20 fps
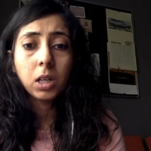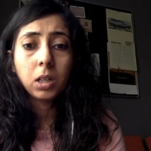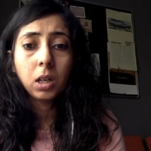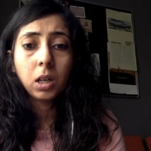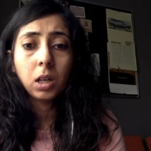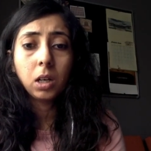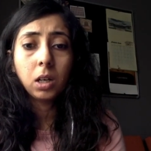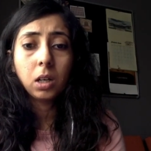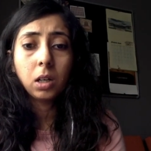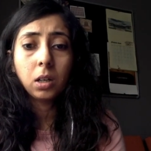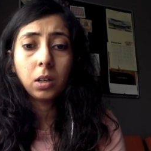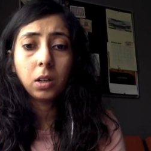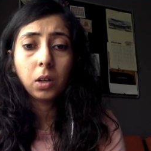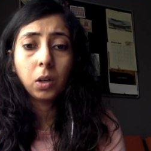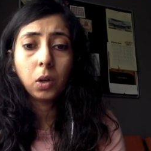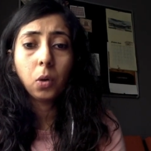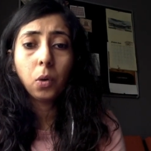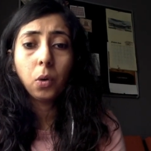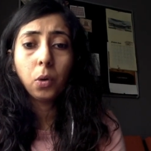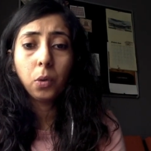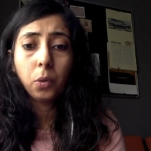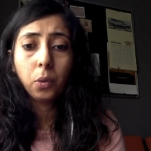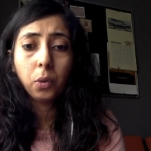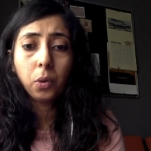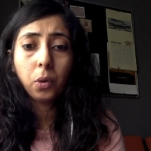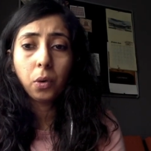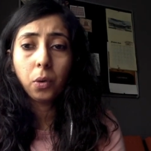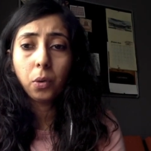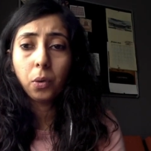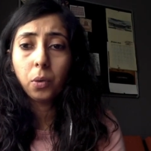uh, going to
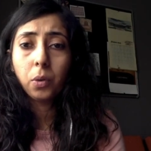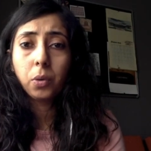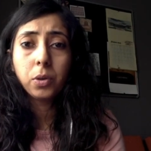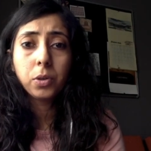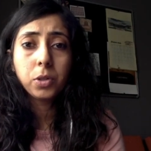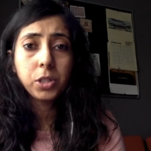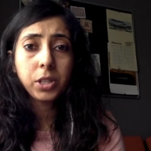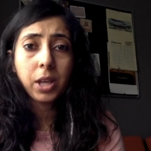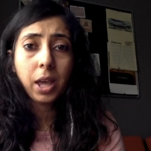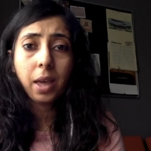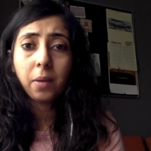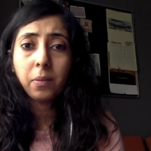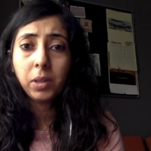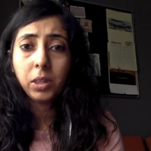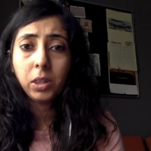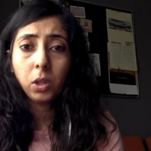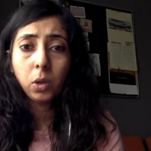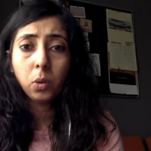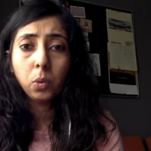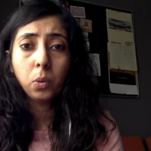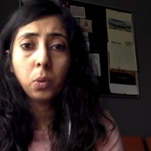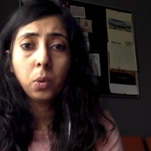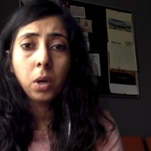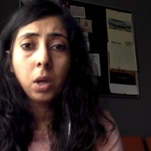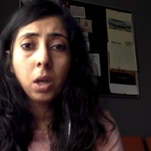going to share with you